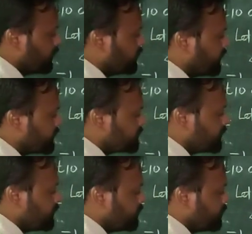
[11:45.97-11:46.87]
in the next
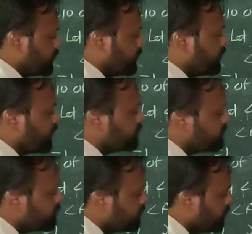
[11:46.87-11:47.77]
side, in
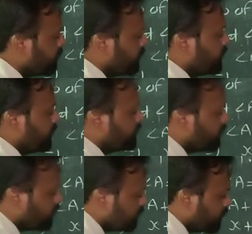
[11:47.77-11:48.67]

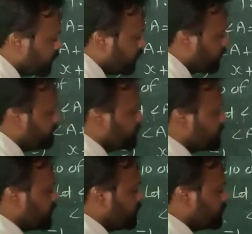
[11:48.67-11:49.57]
the left hand
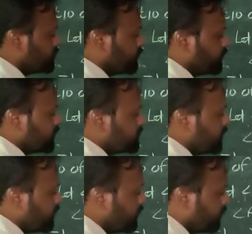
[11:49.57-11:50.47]
side. So you can
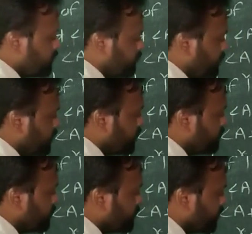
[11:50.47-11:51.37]
see here
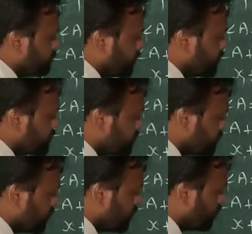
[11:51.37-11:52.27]
it will become
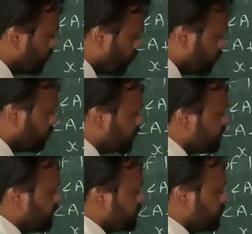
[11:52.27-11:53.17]
360 over
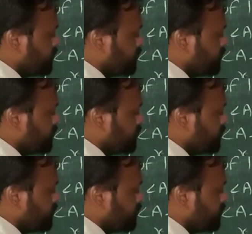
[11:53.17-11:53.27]
6.